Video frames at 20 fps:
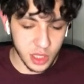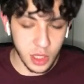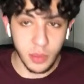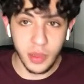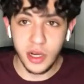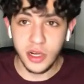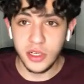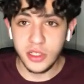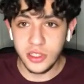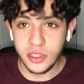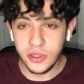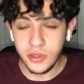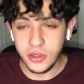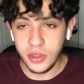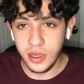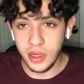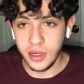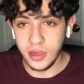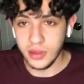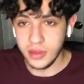the parachute,
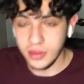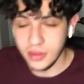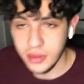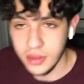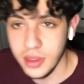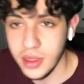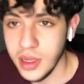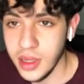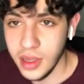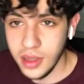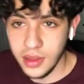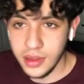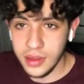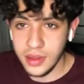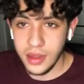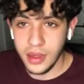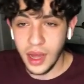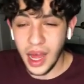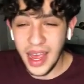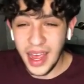and
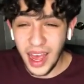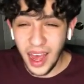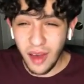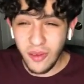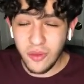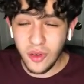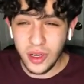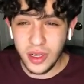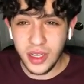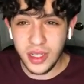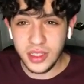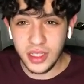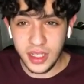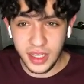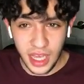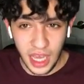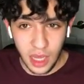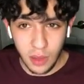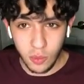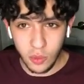I have one because it
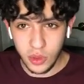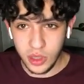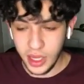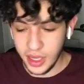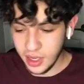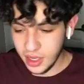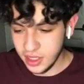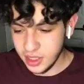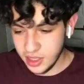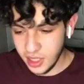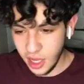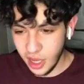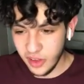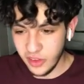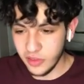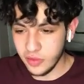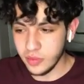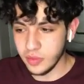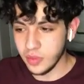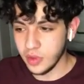came with like a set
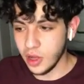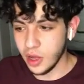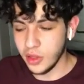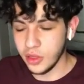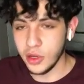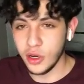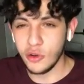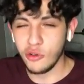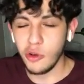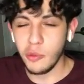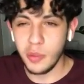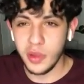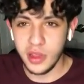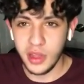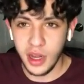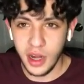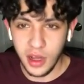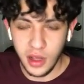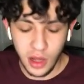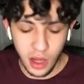of other equipment that
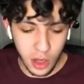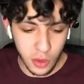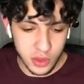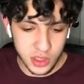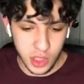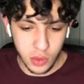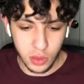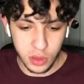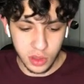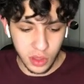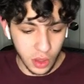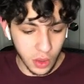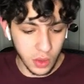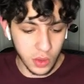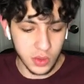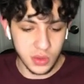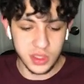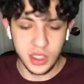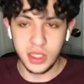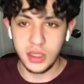I got. It was like with
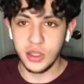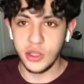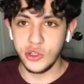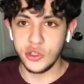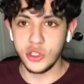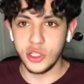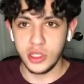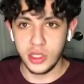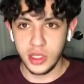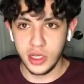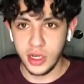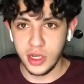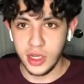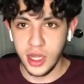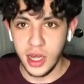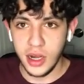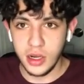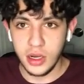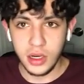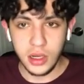cones and the agility
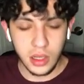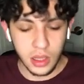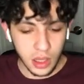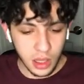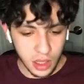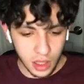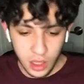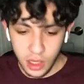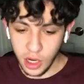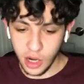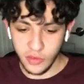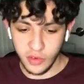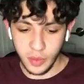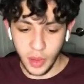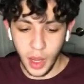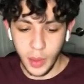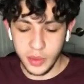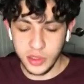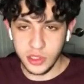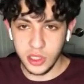ladder. Got from
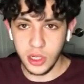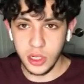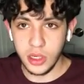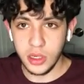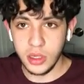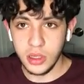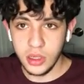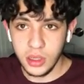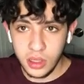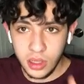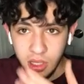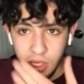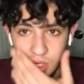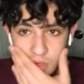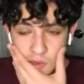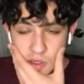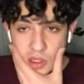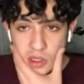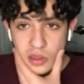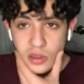Amazon.
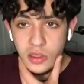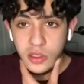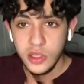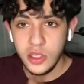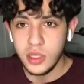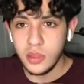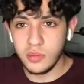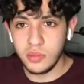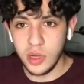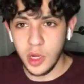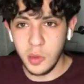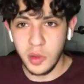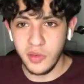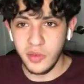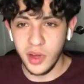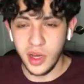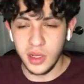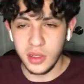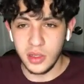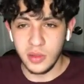You can probably
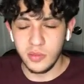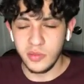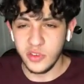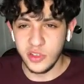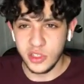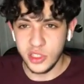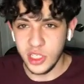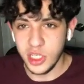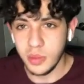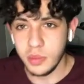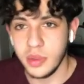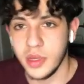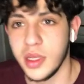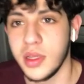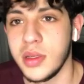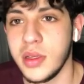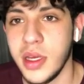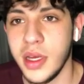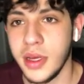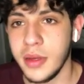find them for cheap,
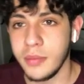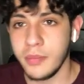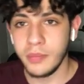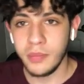and yeah,